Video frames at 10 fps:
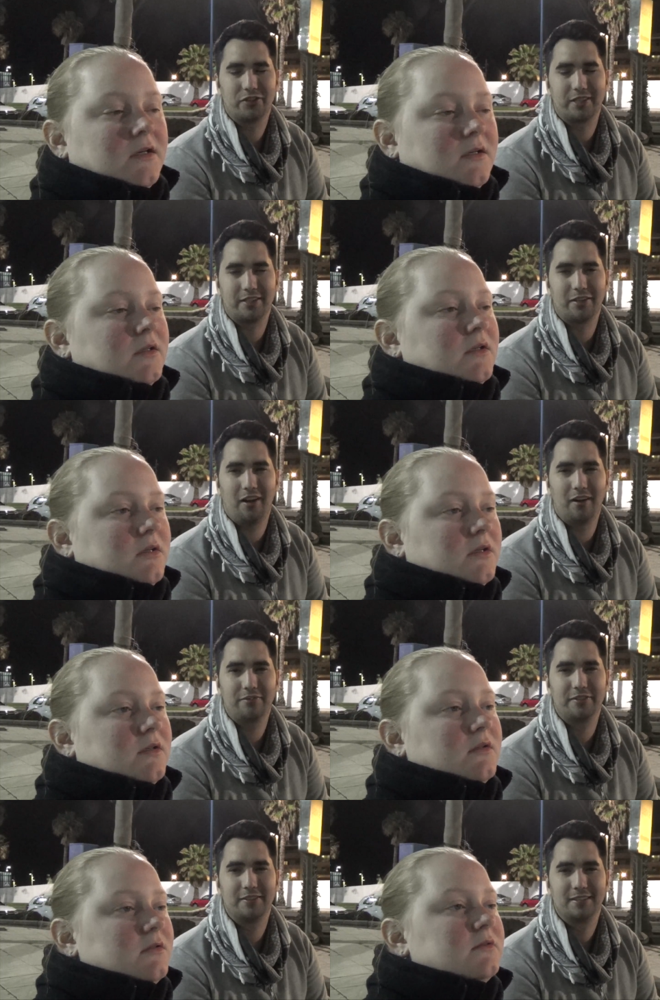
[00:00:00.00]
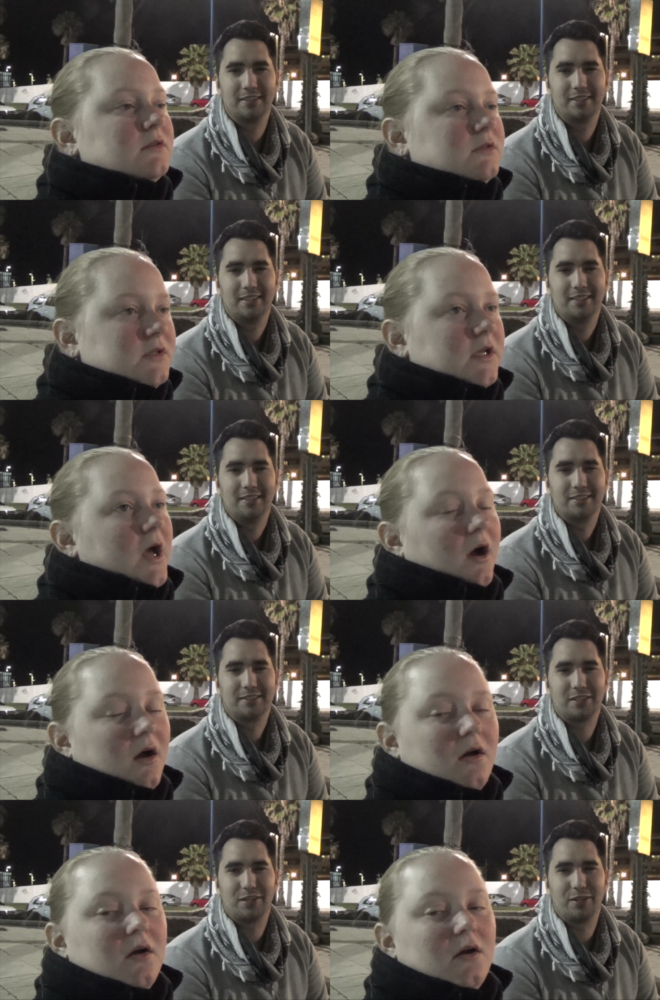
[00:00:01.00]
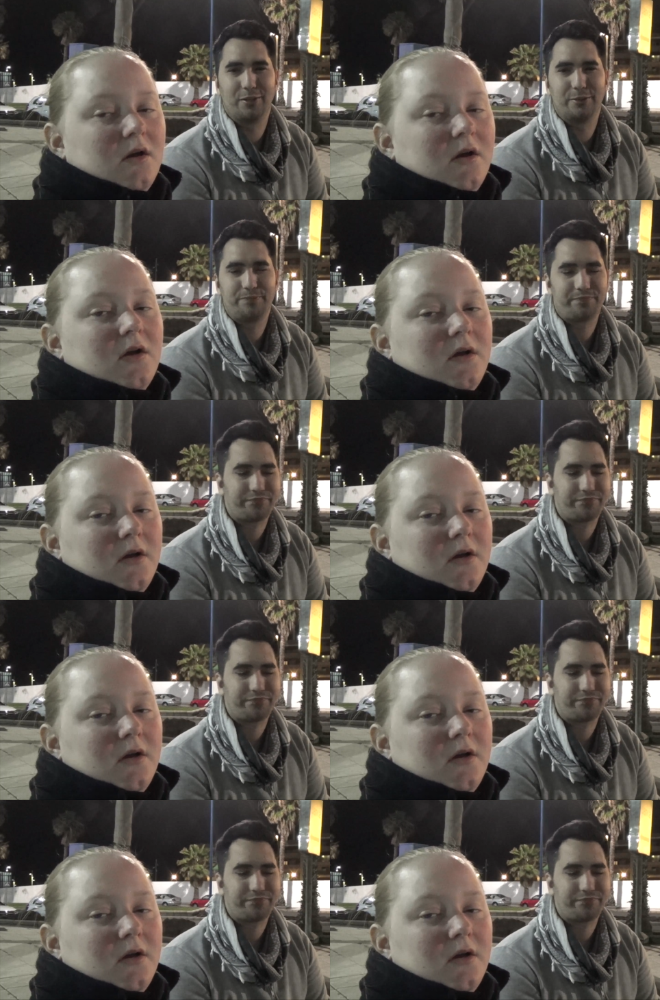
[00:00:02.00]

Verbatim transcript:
Speaker 1: your ear off. Yeah. So